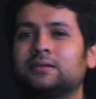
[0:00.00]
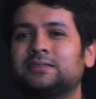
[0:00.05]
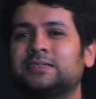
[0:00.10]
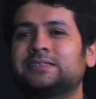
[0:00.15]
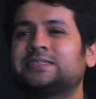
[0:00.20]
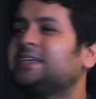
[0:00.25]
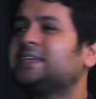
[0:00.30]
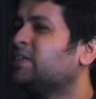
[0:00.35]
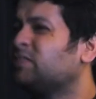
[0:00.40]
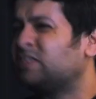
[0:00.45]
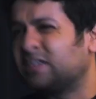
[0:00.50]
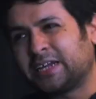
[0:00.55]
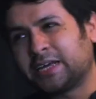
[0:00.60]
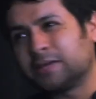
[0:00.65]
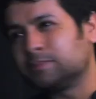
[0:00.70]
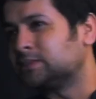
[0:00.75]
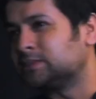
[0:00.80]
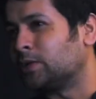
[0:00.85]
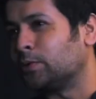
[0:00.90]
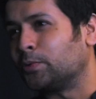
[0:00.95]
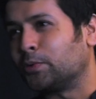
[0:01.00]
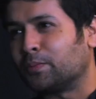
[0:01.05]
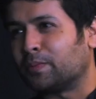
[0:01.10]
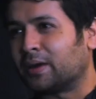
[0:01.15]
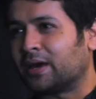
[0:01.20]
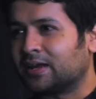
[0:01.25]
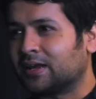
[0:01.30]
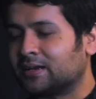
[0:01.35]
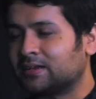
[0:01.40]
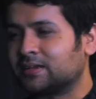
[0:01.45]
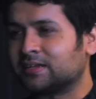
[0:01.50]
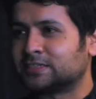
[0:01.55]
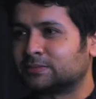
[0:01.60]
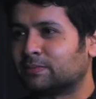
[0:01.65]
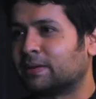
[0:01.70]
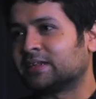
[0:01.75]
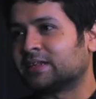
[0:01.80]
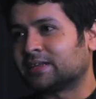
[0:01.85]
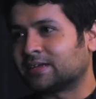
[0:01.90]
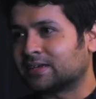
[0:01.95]
Just leave the names alone, man,
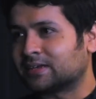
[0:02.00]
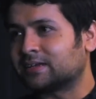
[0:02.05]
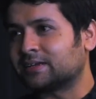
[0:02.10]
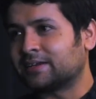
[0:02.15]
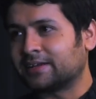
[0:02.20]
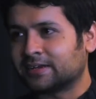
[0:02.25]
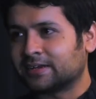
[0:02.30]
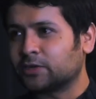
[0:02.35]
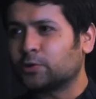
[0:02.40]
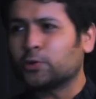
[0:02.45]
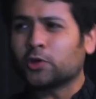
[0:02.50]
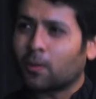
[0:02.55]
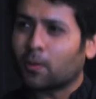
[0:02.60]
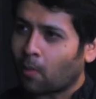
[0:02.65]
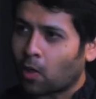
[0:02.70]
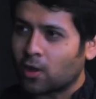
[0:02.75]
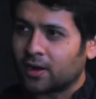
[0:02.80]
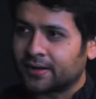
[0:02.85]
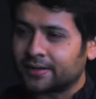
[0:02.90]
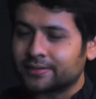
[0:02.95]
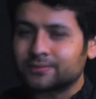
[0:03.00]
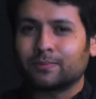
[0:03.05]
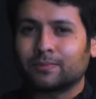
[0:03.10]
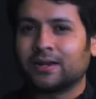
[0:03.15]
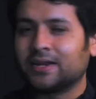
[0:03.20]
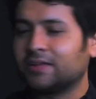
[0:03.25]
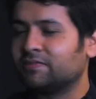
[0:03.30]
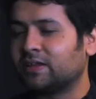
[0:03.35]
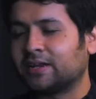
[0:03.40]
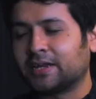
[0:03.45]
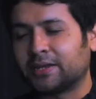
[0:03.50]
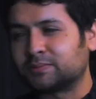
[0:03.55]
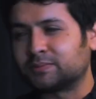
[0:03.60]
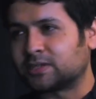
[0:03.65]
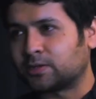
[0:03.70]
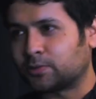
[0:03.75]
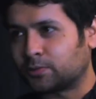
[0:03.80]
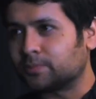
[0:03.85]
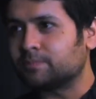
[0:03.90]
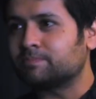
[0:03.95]
is my thing. Like, do your politics, but leave the
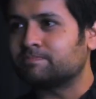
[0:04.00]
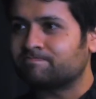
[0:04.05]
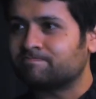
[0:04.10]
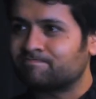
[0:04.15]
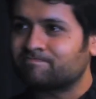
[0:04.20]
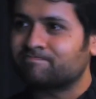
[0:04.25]
names alone.